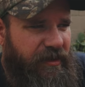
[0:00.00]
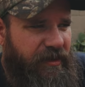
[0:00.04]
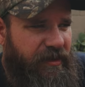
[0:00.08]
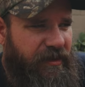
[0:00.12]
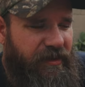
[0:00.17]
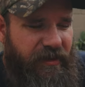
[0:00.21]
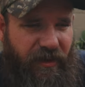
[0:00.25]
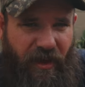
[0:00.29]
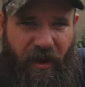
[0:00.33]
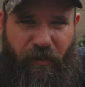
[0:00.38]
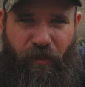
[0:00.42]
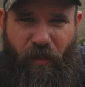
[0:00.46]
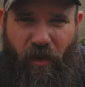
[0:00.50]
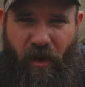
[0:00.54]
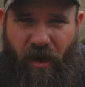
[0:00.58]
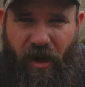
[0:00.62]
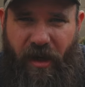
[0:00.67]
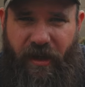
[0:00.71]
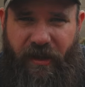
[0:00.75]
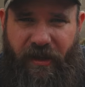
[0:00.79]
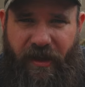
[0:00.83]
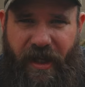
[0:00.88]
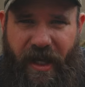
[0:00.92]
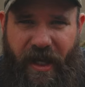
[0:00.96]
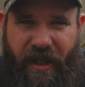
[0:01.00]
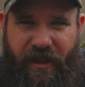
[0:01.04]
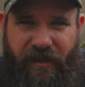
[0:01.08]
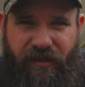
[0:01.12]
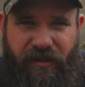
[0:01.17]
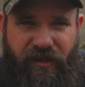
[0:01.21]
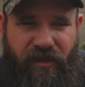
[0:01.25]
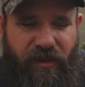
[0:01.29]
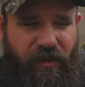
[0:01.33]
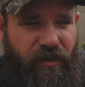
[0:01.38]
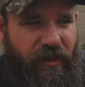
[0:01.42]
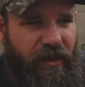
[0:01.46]
some water
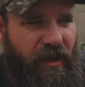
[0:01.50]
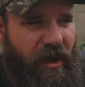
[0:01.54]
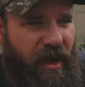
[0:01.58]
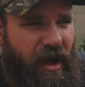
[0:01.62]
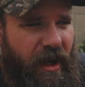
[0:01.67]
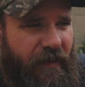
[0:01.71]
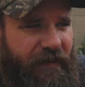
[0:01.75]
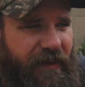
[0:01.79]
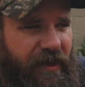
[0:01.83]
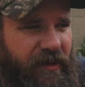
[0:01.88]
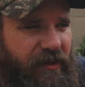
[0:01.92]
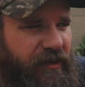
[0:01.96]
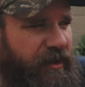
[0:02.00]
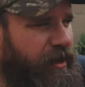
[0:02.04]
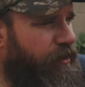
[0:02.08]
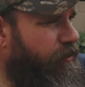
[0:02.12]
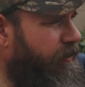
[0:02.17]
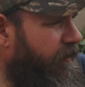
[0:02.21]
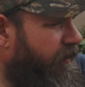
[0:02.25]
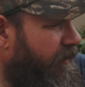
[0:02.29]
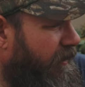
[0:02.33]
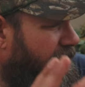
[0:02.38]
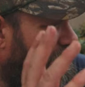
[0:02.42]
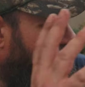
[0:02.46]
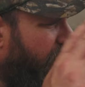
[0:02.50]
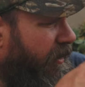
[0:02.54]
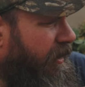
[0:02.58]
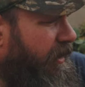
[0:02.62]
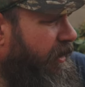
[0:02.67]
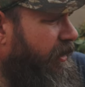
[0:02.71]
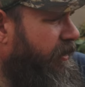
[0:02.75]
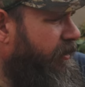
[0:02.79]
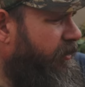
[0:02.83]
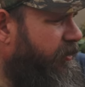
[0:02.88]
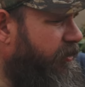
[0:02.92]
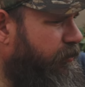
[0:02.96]
added to it, obviously, with the
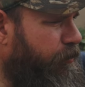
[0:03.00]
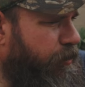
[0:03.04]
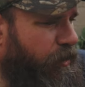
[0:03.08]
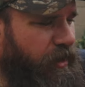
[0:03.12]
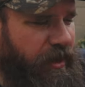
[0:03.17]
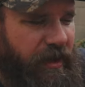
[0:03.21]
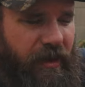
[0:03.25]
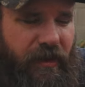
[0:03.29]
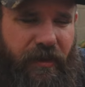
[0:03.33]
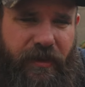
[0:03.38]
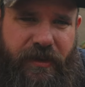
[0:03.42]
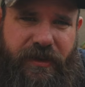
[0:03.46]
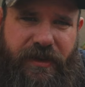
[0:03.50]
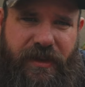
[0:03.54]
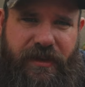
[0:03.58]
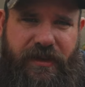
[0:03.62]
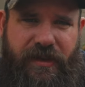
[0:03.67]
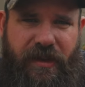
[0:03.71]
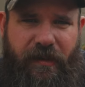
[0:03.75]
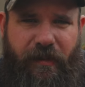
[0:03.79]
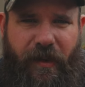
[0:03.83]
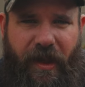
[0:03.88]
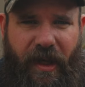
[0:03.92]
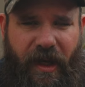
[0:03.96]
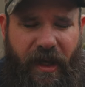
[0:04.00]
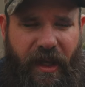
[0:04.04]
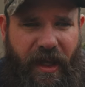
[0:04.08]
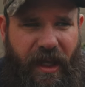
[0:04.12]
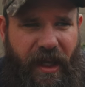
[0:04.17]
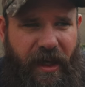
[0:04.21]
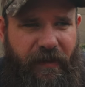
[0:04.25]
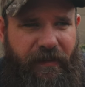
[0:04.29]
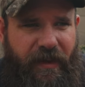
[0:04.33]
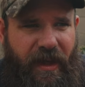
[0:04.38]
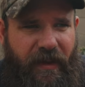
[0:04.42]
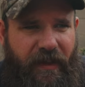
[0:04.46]
sprinkler system that I
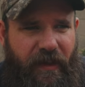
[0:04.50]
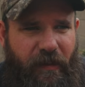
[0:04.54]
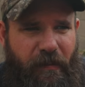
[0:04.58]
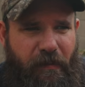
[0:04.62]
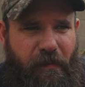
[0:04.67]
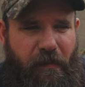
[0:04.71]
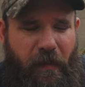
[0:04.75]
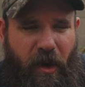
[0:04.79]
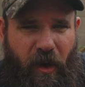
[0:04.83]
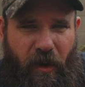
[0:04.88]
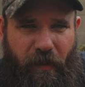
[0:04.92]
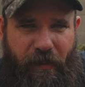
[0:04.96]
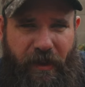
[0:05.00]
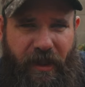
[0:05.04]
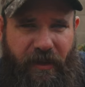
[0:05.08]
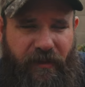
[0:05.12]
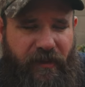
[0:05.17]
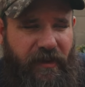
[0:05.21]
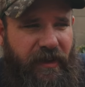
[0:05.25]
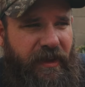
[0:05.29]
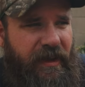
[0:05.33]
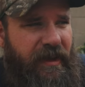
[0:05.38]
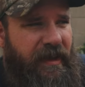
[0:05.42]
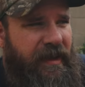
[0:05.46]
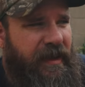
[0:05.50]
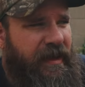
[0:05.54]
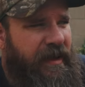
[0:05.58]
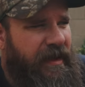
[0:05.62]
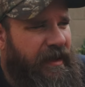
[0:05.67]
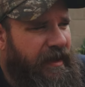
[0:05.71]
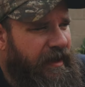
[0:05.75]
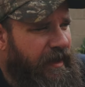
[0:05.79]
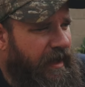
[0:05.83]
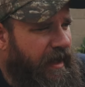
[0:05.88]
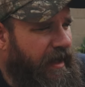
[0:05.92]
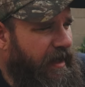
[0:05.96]
have at the moment.
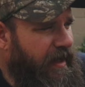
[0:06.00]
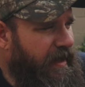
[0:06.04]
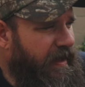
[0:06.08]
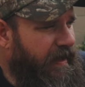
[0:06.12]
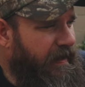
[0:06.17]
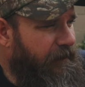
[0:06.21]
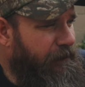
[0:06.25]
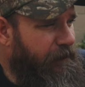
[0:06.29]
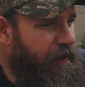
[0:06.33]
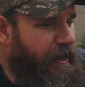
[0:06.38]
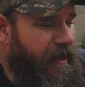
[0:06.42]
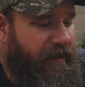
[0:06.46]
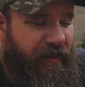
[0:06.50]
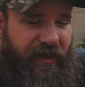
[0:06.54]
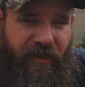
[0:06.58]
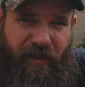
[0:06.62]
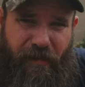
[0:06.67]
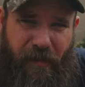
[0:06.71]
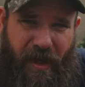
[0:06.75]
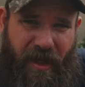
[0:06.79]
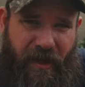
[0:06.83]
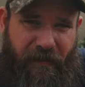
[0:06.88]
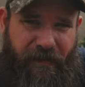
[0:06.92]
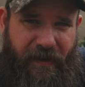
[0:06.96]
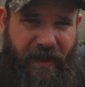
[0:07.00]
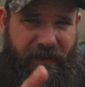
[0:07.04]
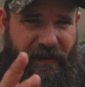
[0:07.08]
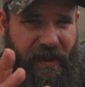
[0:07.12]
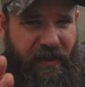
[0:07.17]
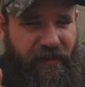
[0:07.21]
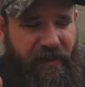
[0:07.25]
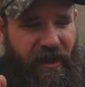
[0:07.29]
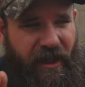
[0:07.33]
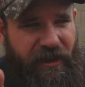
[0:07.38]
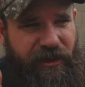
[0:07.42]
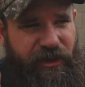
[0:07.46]
Um, as a matter of fact,
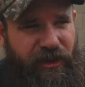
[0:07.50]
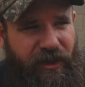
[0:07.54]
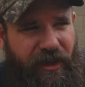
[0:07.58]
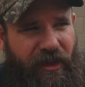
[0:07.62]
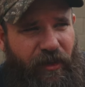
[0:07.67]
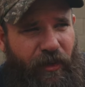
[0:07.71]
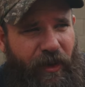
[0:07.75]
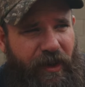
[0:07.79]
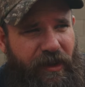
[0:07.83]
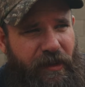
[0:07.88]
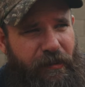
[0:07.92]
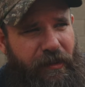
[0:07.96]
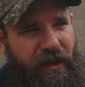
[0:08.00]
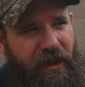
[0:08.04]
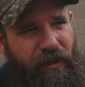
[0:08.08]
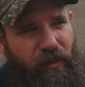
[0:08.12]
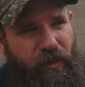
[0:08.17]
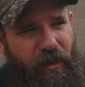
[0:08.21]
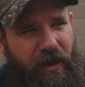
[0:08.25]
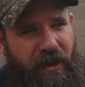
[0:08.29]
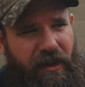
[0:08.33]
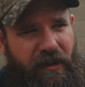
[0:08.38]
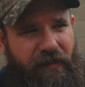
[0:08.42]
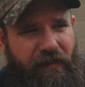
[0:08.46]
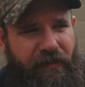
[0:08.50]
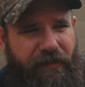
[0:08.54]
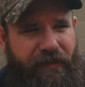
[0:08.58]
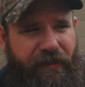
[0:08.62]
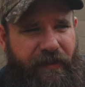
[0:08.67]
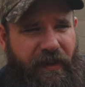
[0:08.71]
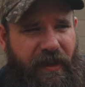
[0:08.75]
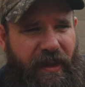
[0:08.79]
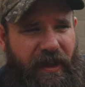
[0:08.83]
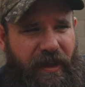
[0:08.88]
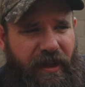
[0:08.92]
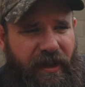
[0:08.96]
that's actually going to be one of
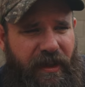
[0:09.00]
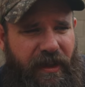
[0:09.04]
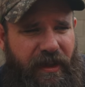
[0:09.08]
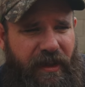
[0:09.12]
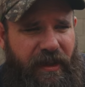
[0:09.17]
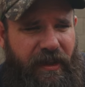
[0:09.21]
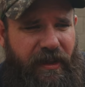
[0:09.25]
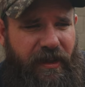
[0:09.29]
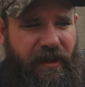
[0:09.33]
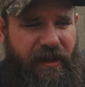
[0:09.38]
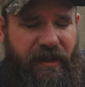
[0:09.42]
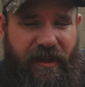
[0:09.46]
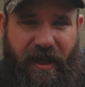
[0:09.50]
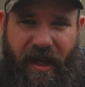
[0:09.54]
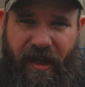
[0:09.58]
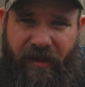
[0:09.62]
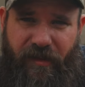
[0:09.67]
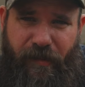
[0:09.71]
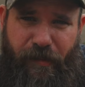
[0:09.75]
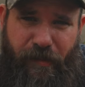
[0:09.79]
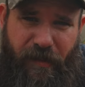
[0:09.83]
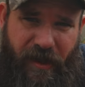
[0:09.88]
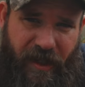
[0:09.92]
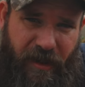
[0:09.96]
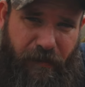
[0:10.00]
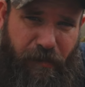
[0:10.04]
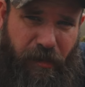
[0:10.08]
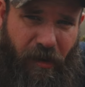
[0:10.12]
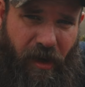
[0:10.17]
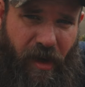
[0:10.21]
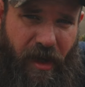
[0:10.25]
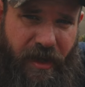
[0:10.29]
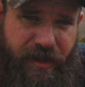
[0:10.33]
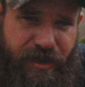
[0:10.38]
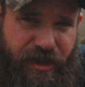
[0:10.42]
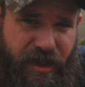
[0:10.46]
the next big
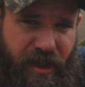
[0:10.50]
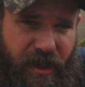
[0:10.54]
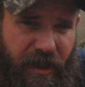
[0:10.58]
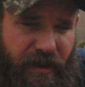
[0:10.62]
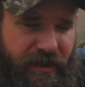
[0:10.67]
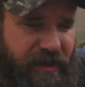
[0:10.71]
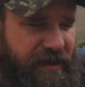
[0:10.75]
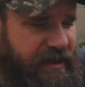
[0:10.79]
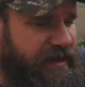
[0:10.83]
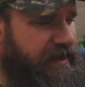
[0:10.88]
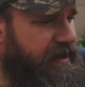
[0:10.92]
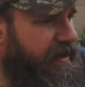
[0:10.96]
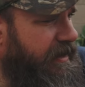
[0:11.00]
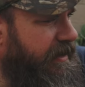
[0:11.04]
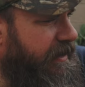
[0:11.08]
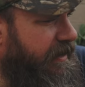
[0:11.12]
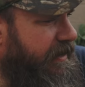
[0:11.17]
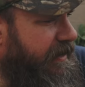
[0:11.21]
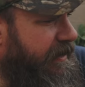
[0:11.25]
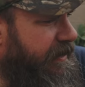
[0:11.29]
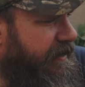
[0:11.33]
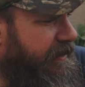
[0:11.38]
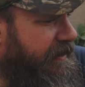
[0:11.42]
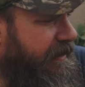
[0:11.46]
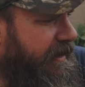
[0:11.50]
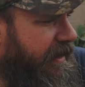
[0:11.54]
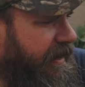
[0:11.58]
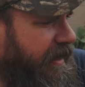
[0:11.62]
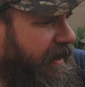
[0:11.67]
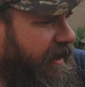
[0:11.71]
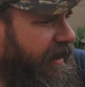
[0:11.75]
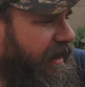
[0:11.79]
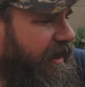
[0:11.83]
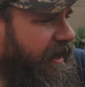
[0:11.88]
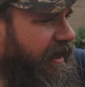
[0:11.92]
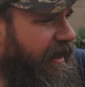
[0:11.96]
projects is
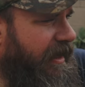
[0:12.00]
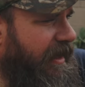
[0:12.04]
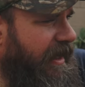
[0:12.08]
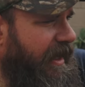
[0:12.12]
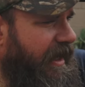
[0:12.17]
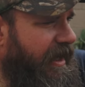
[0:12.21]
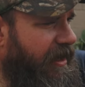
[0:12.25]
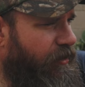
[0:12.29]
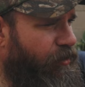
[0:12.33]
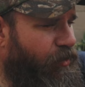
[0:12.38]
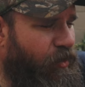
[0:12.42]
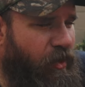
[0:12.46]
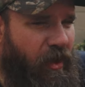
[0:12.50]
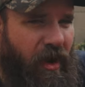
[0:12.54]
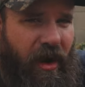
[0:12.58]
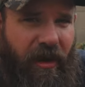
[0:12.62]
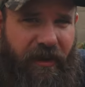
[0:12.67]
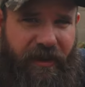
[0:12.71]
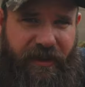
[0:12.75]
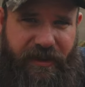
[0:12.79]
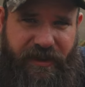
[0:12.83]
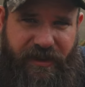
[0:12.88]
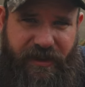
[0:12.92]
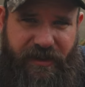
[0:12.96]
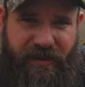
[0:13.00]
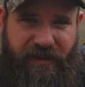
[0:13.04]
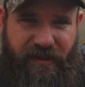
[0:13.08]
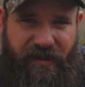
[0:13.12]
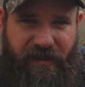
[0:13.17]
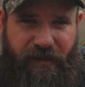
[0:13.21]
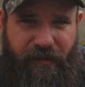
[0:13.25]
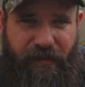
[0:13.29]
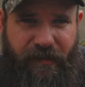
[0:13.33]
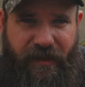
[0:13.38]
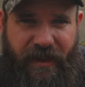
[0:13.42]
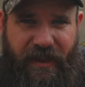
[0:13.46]
getting a water
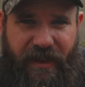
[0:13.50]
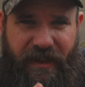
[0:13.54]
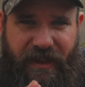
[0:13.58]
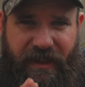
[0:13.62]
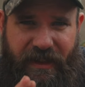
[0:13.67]
system